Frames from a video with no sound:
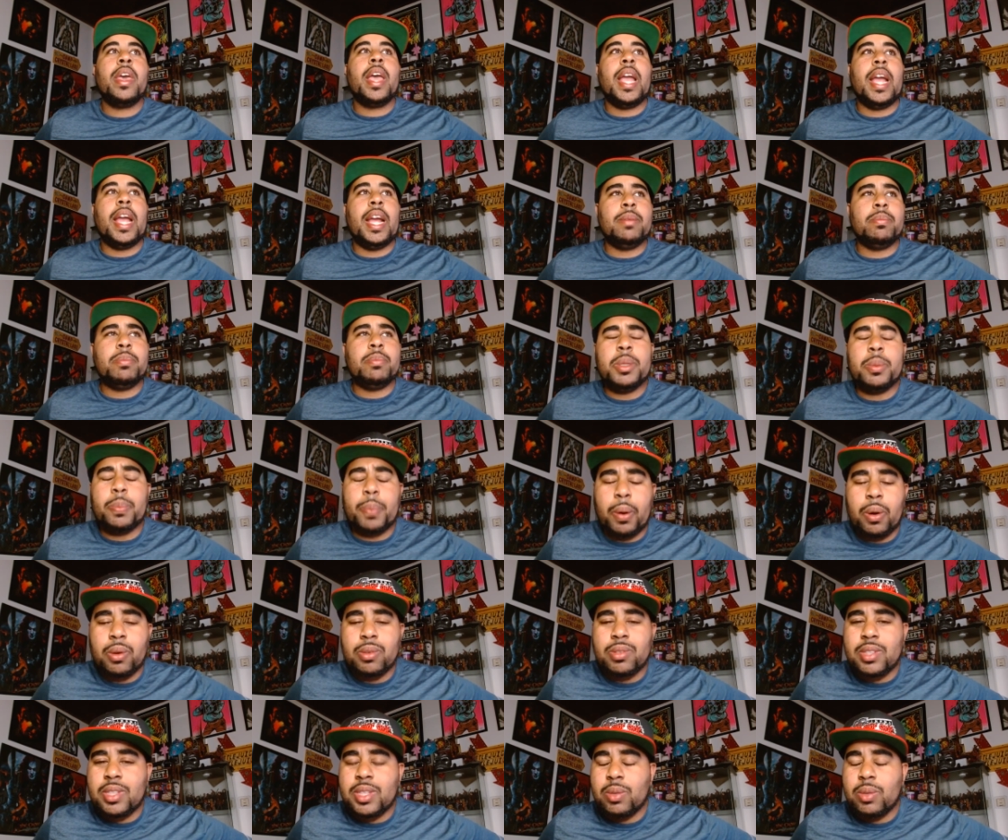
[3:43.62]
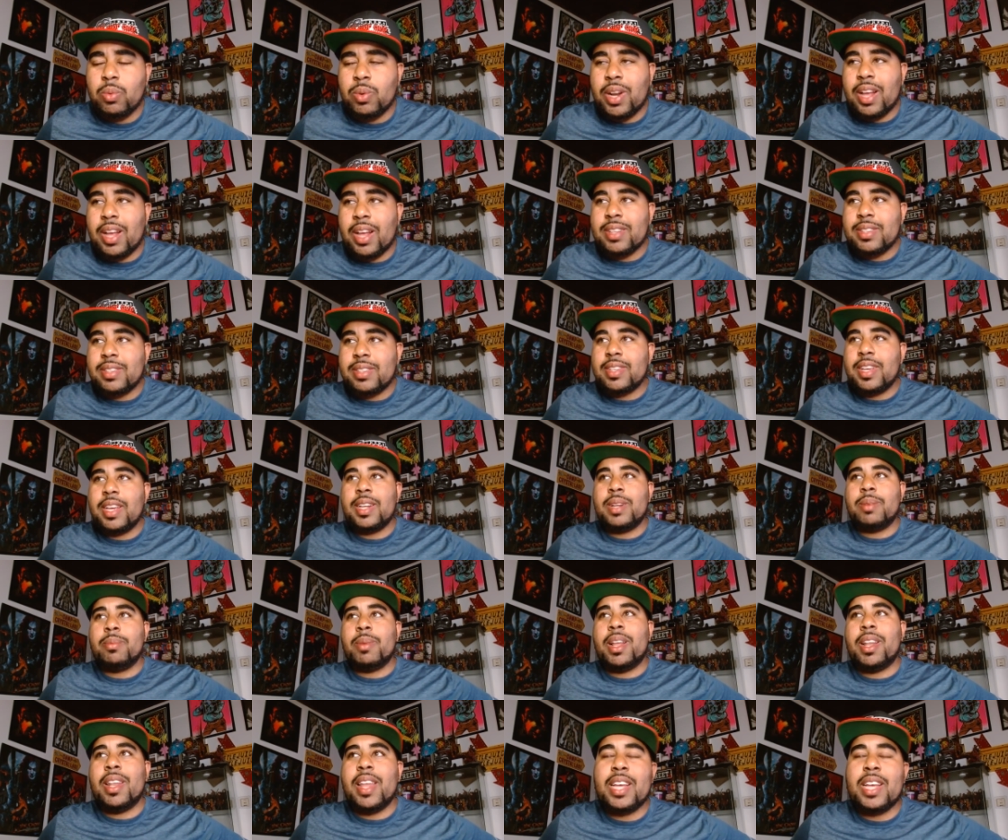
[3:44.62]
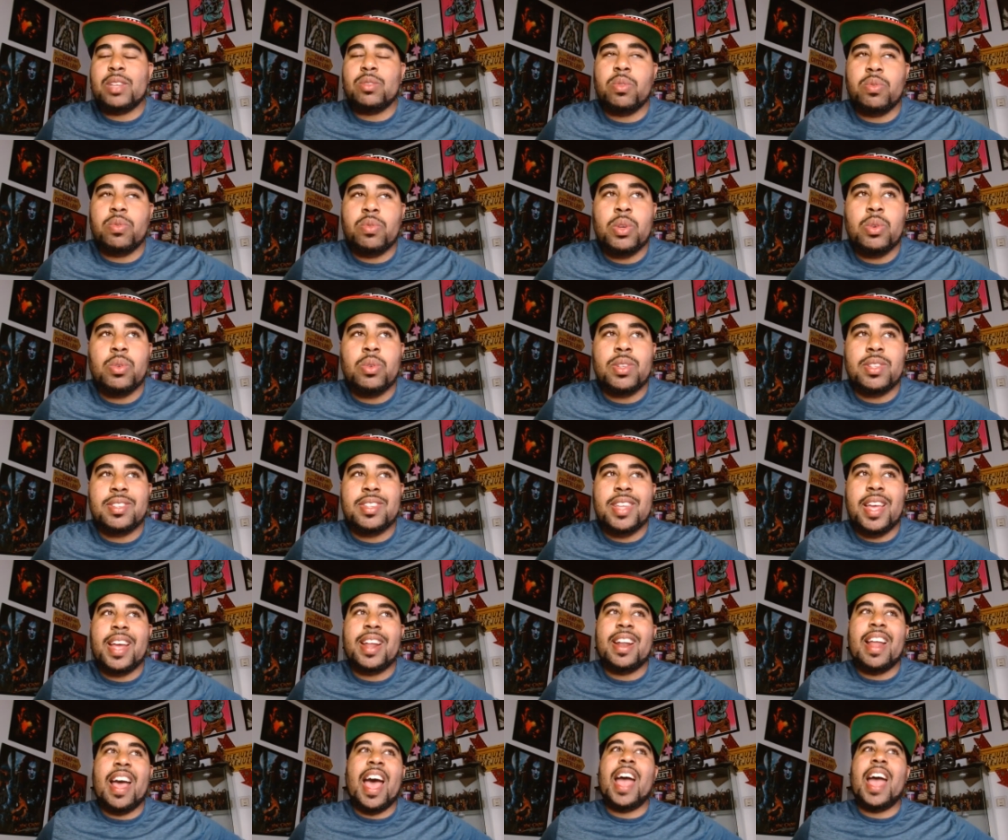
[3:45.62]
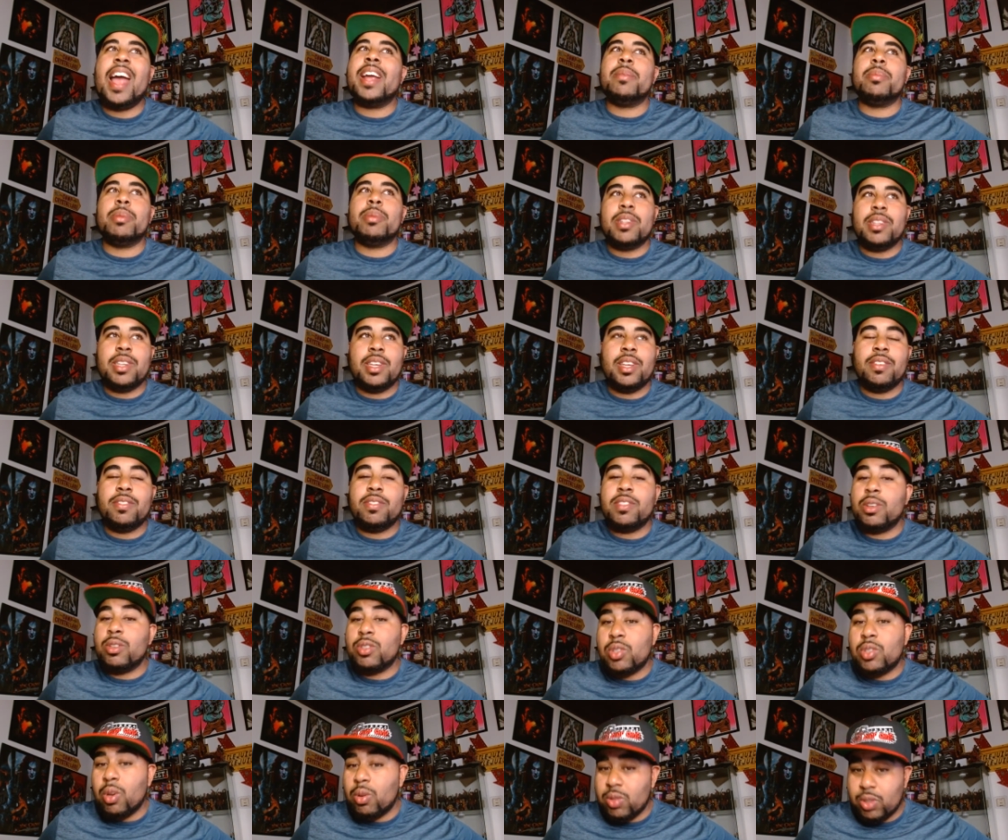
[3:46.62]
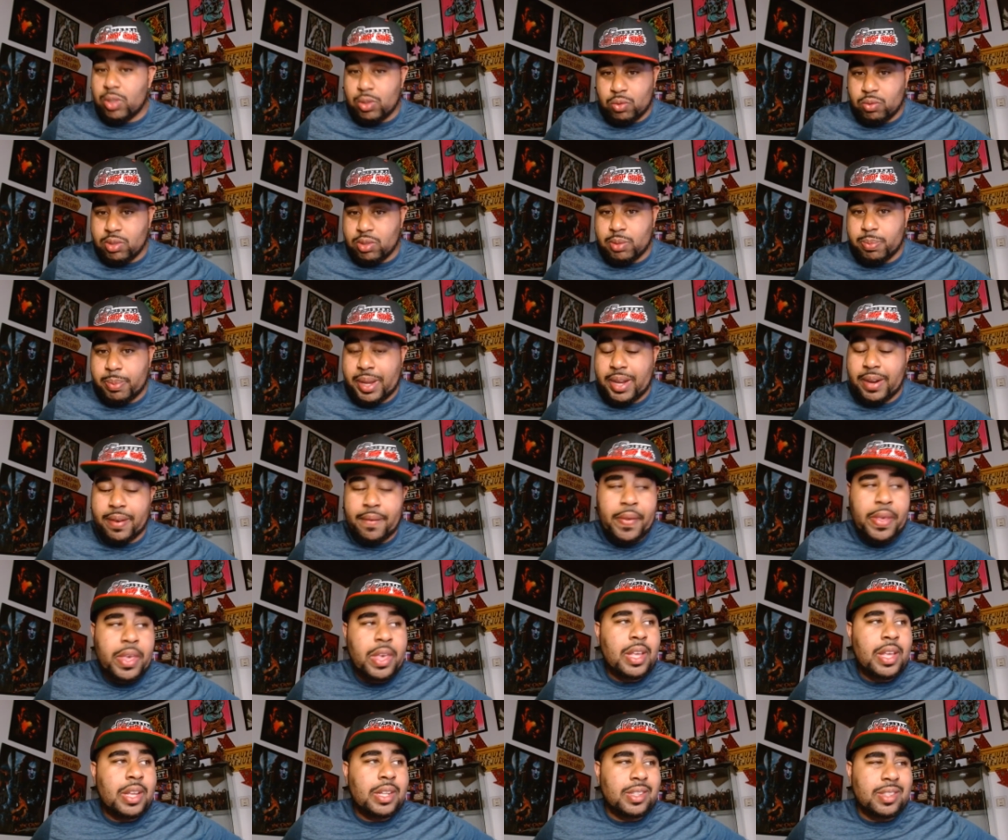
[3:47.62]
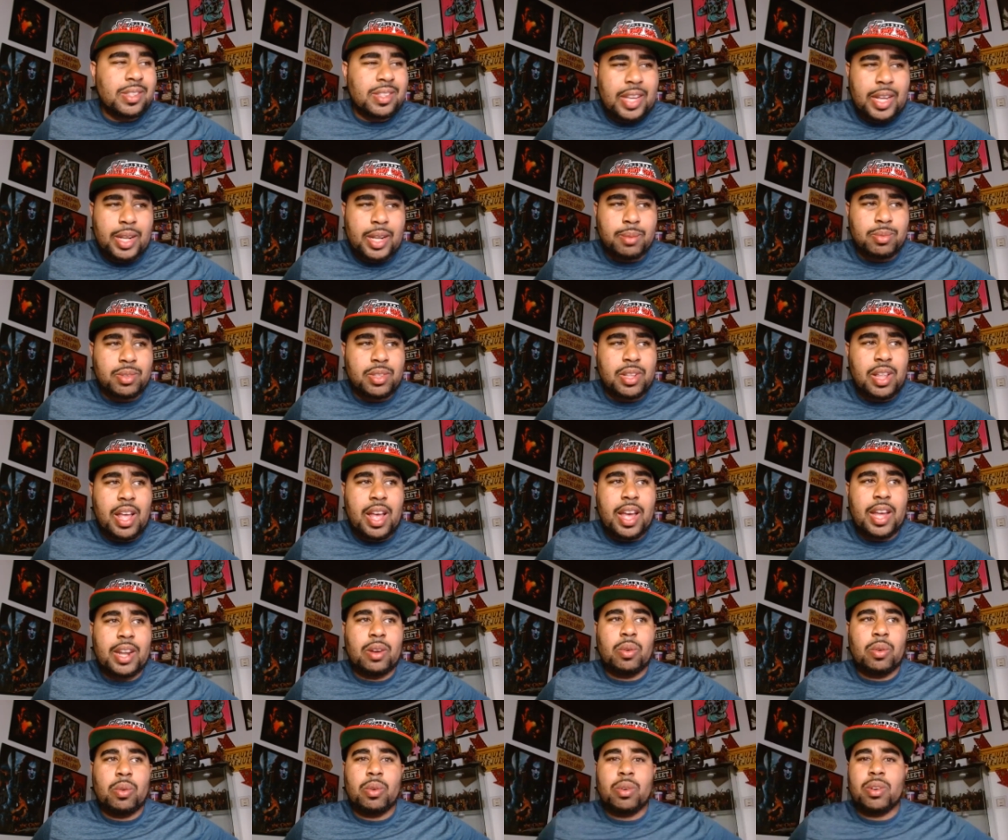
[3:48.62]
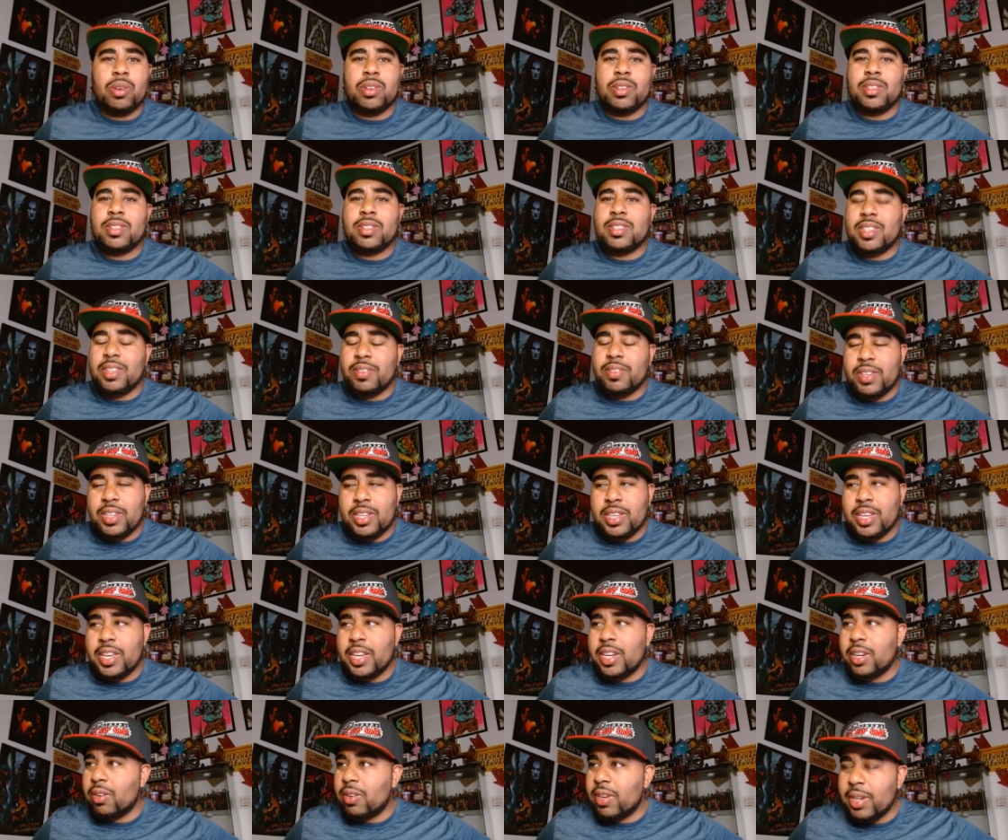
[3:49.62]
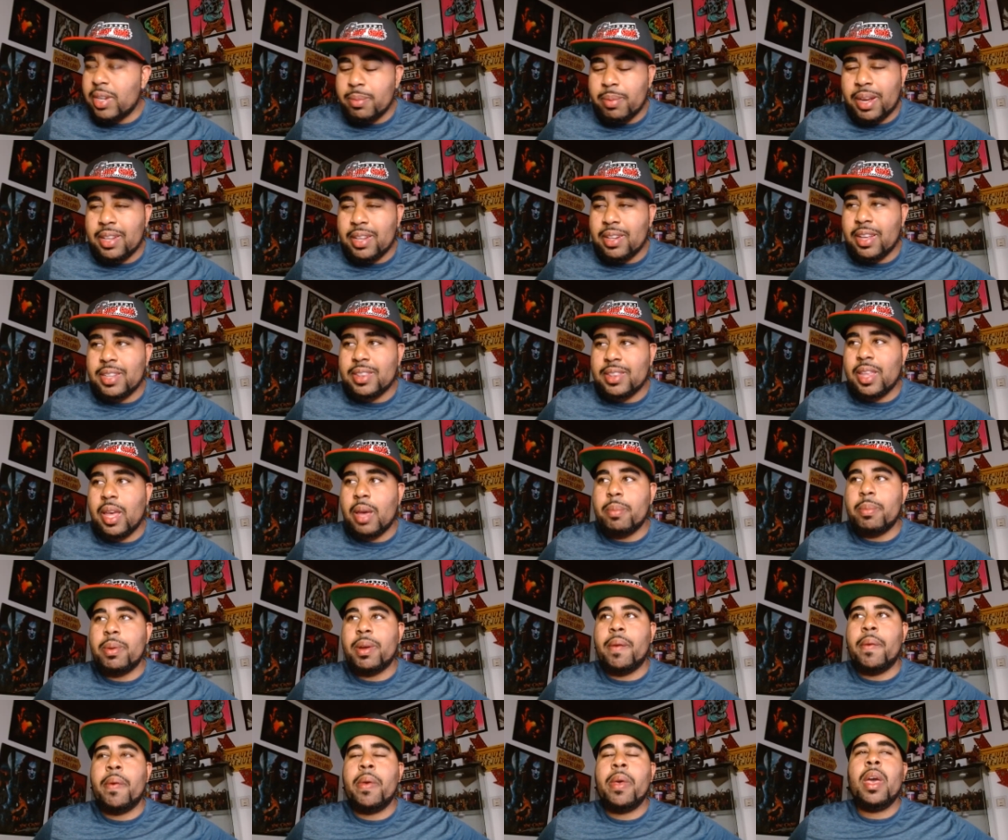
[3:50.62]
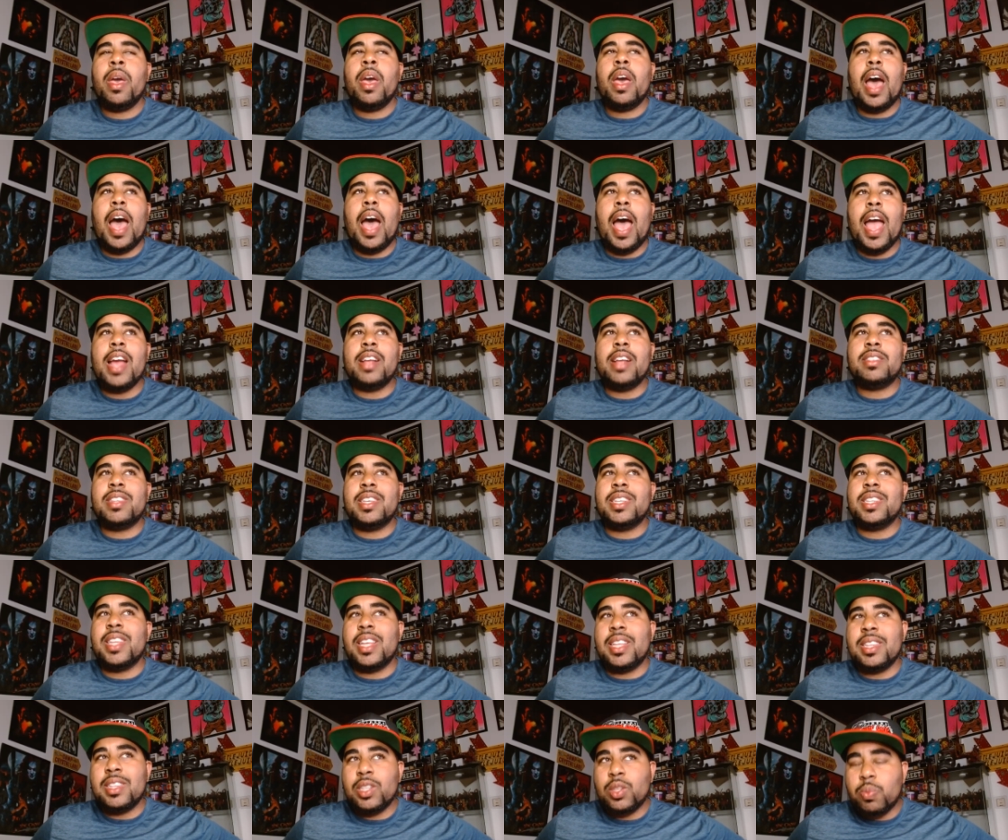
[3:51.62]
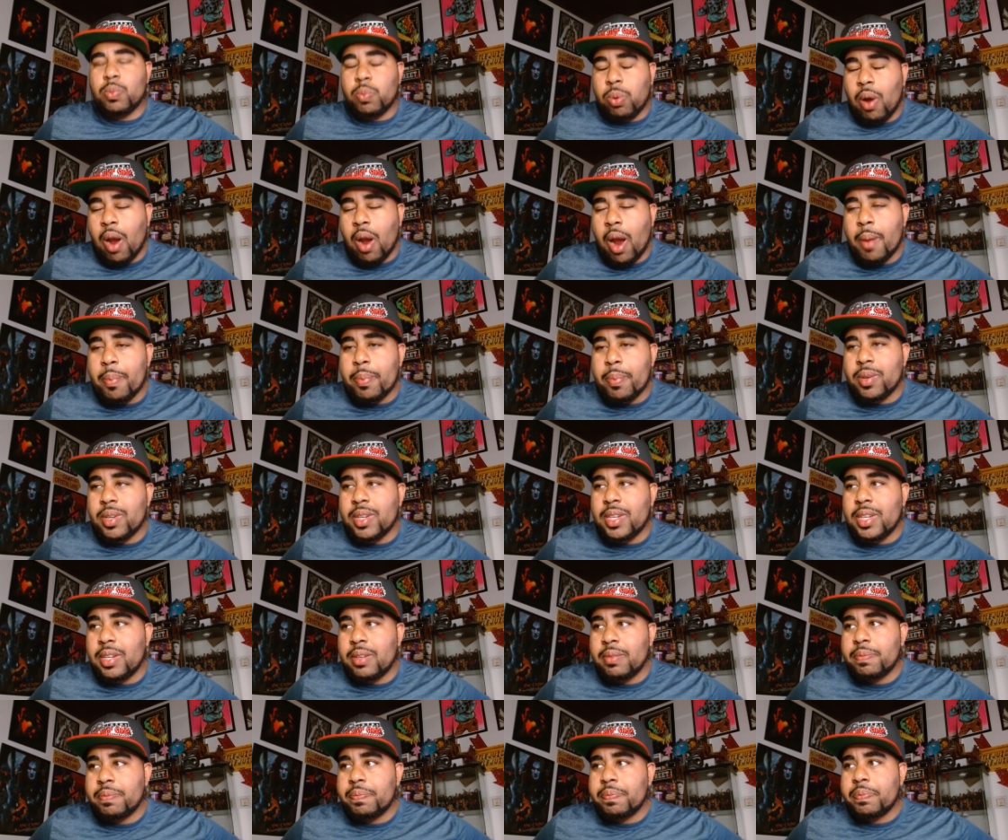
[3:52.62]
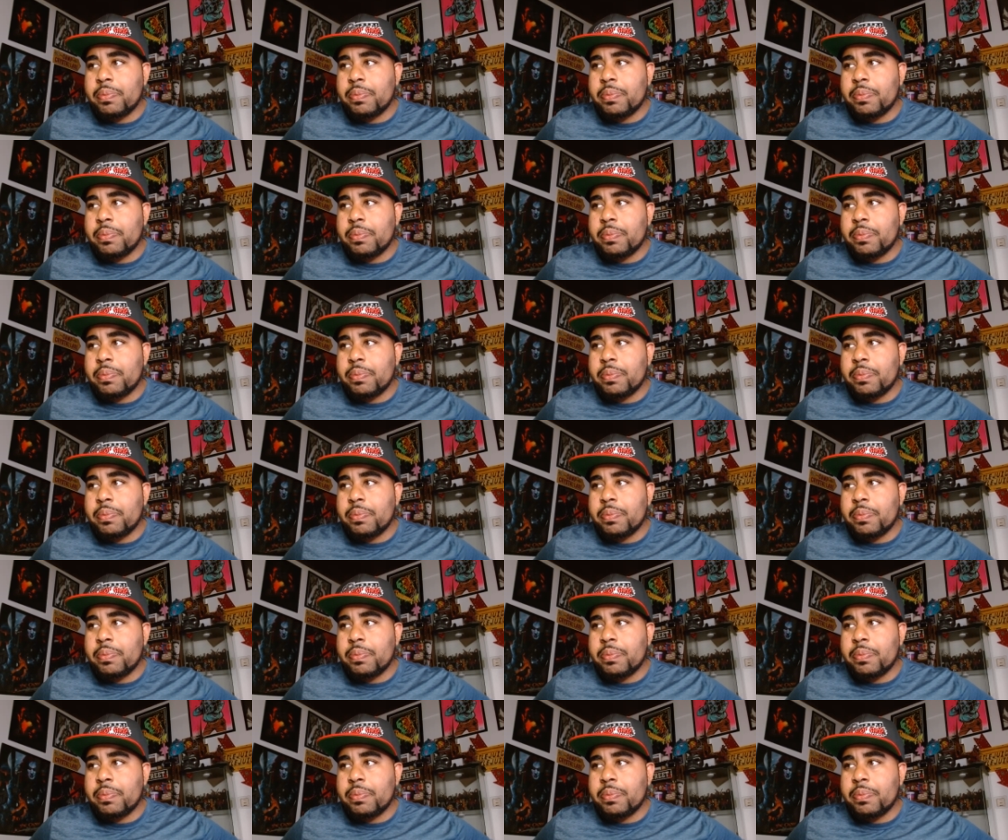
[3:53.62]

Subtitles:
And me personally, what I said in my last review is that I believe there's no disrespect to Salem's Lot or Stephen King or anybody like that, but I think that this property